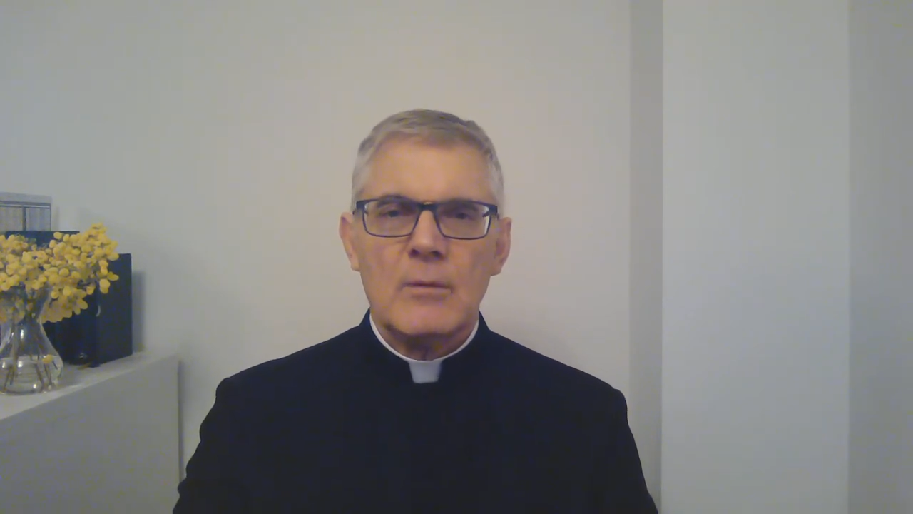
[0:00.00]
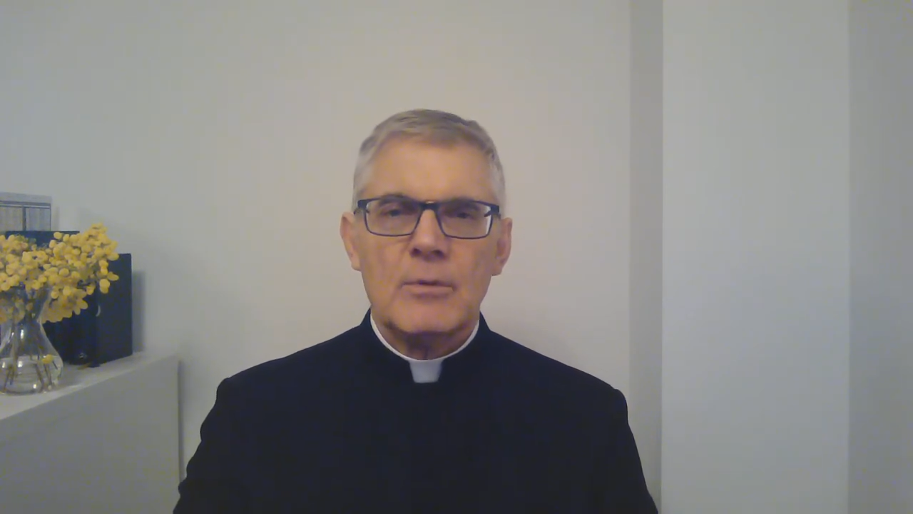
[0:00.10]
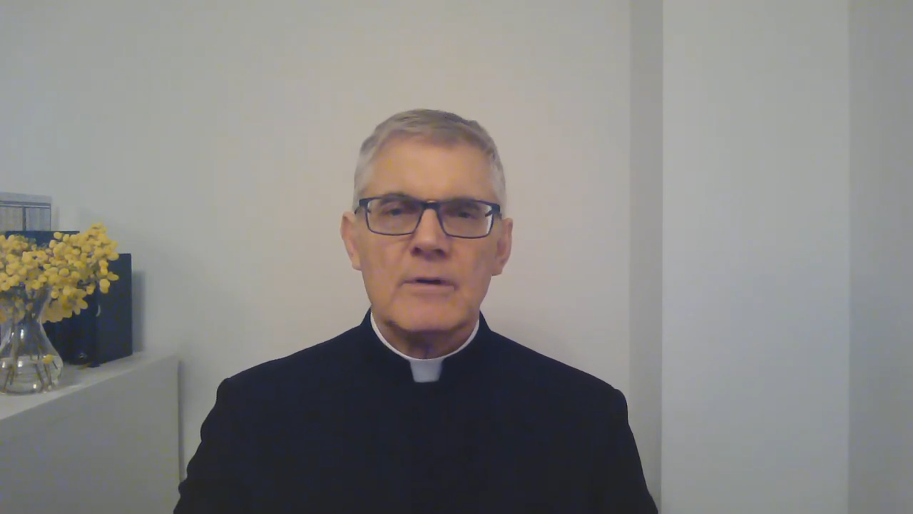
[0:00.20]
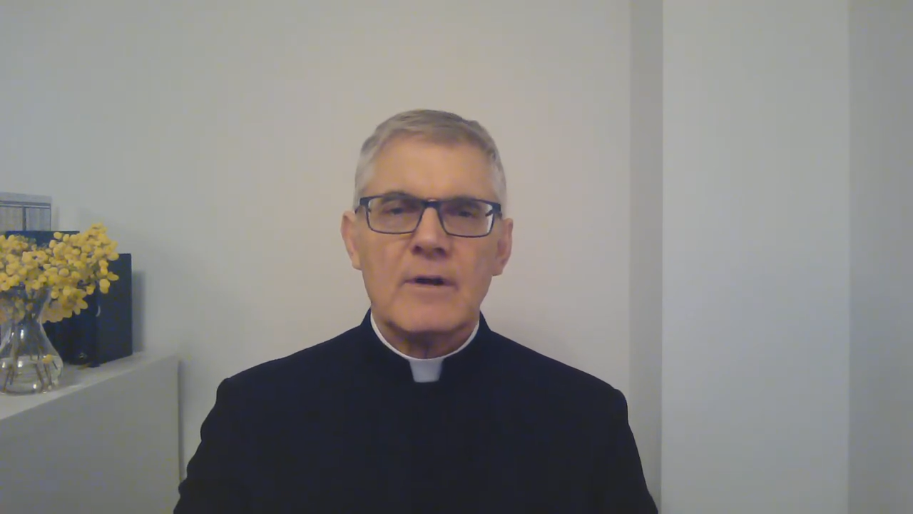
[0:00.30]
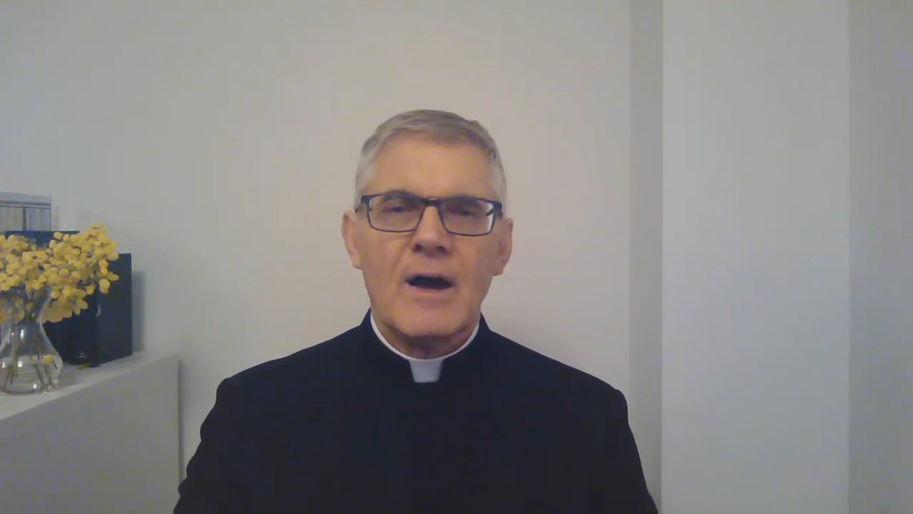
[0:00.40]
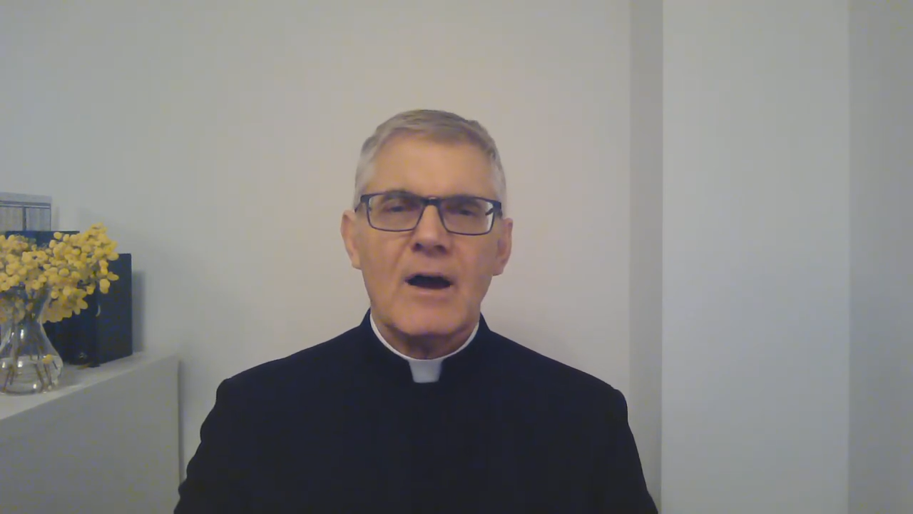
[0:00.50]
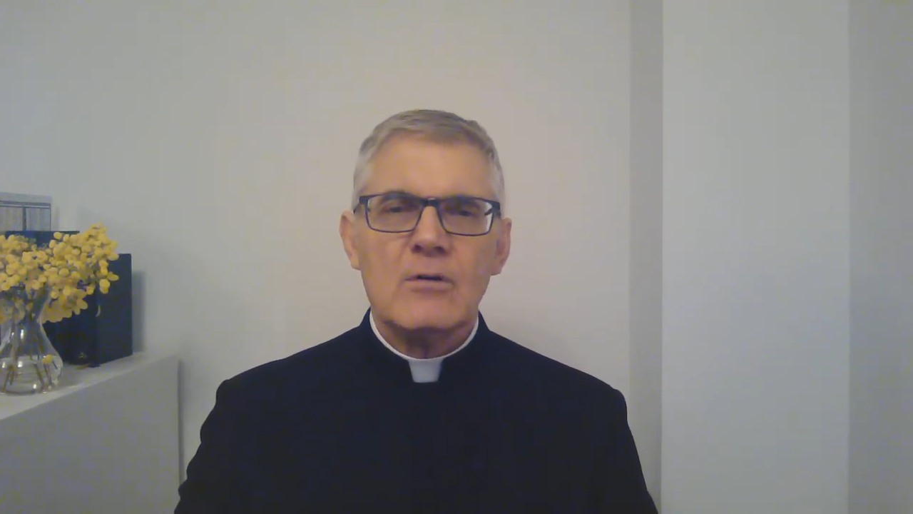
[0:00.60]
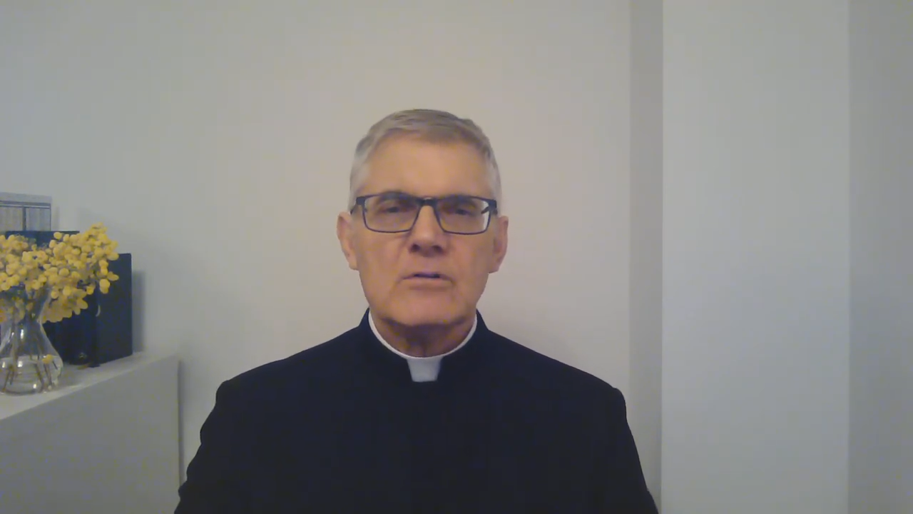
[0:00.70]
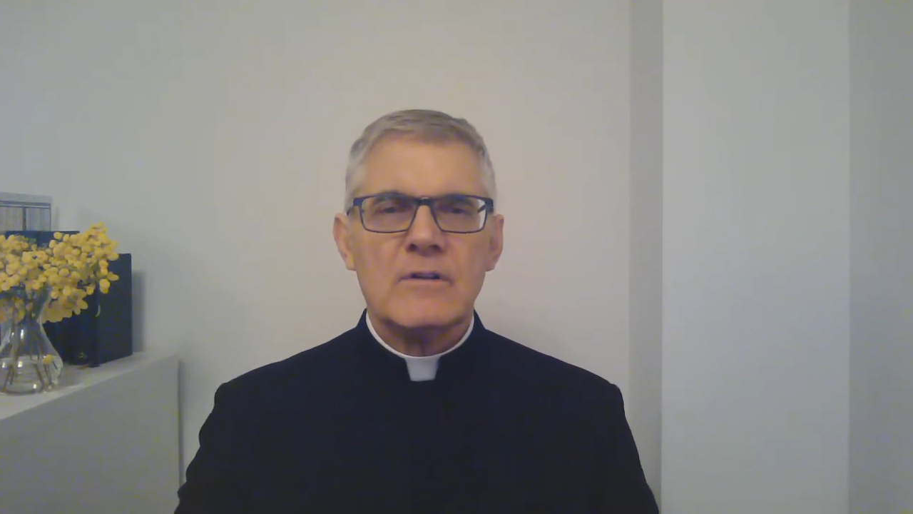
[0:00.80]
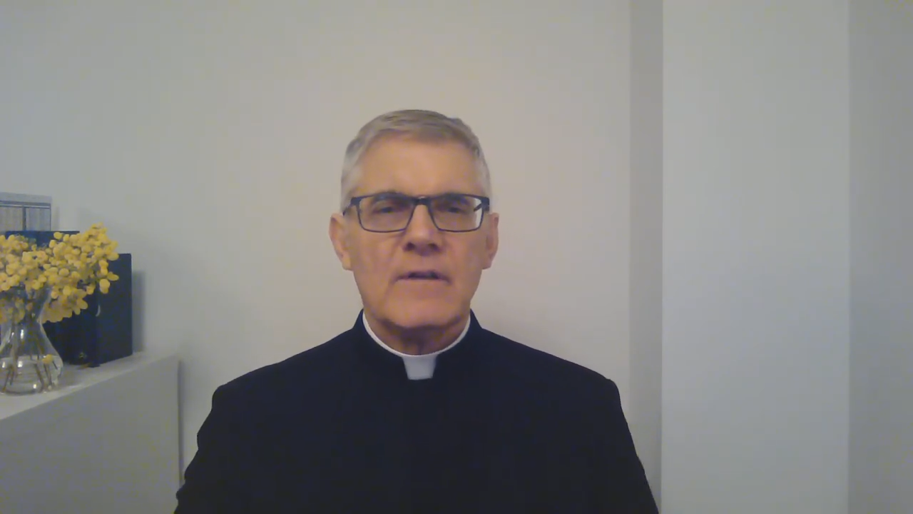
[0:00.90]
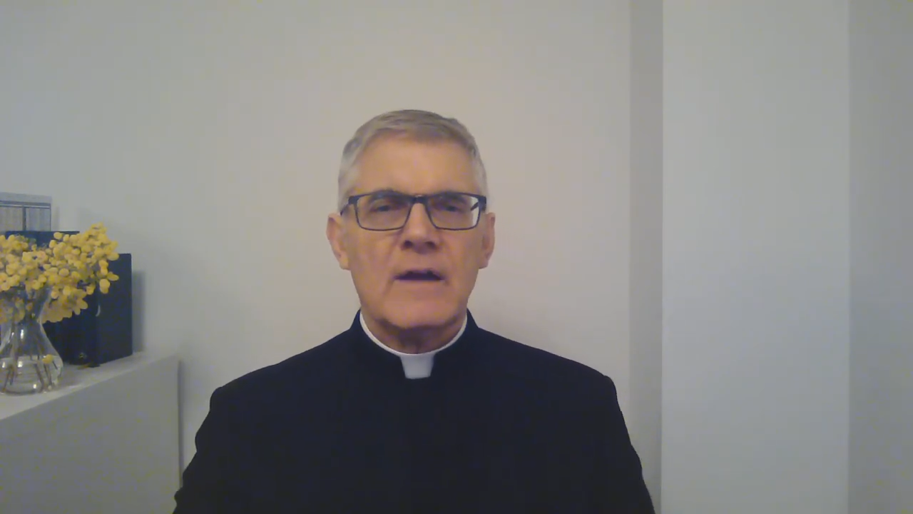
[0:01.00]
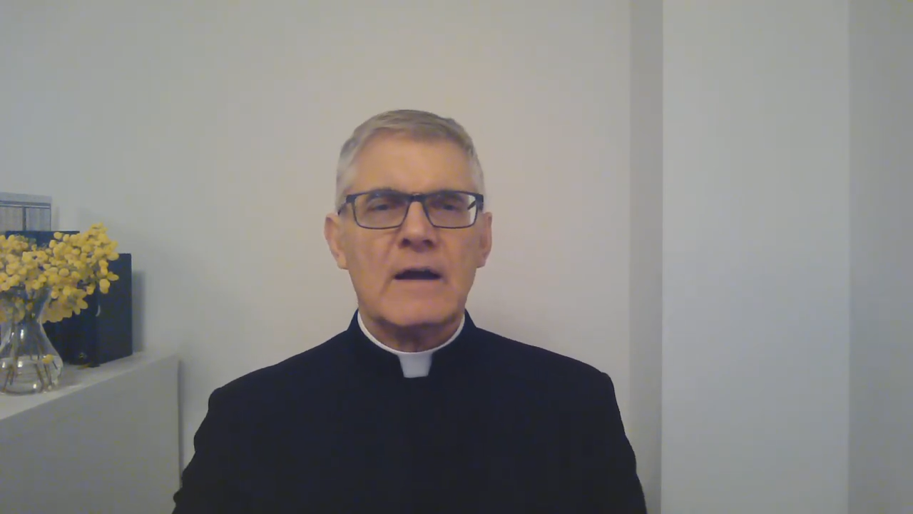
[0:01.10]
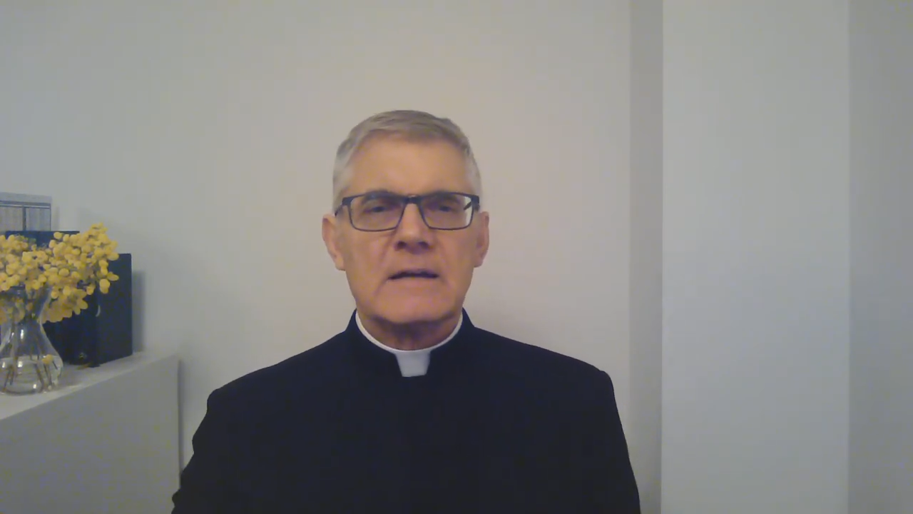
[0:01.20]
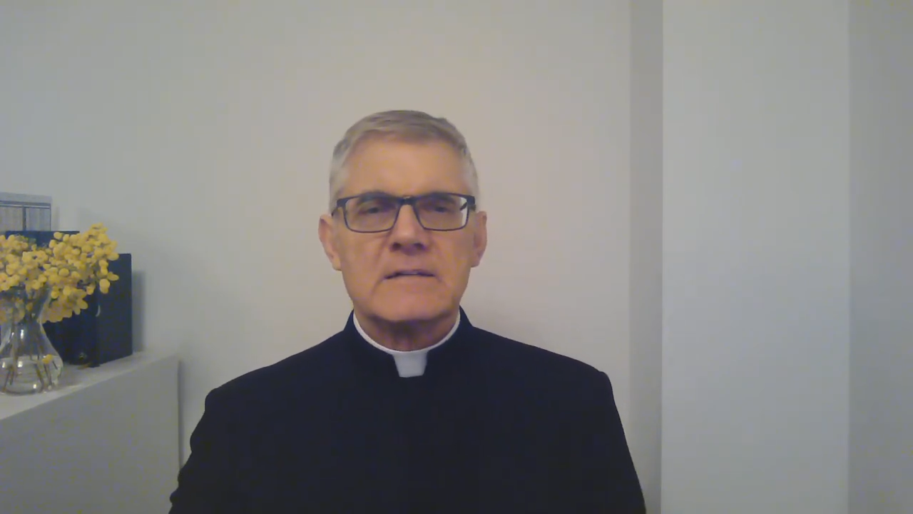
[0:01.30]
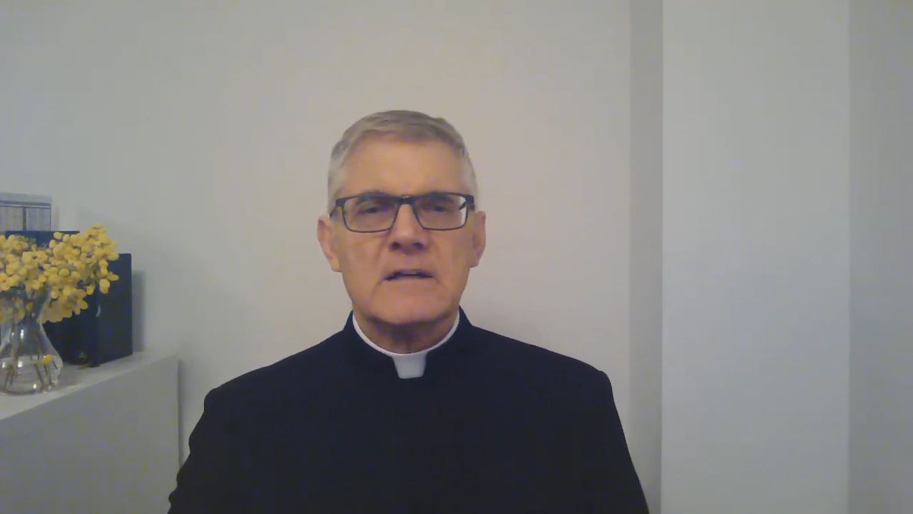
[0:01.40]
But how do they
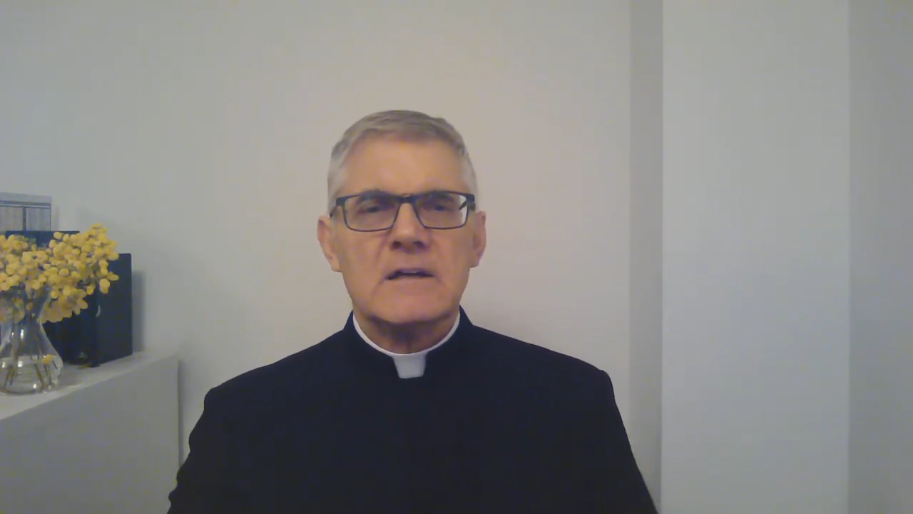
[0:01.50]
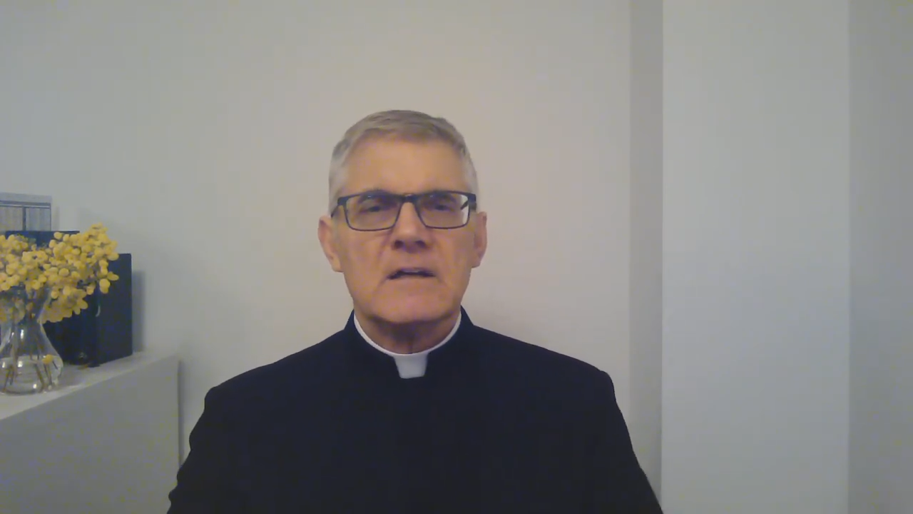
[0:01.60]
act?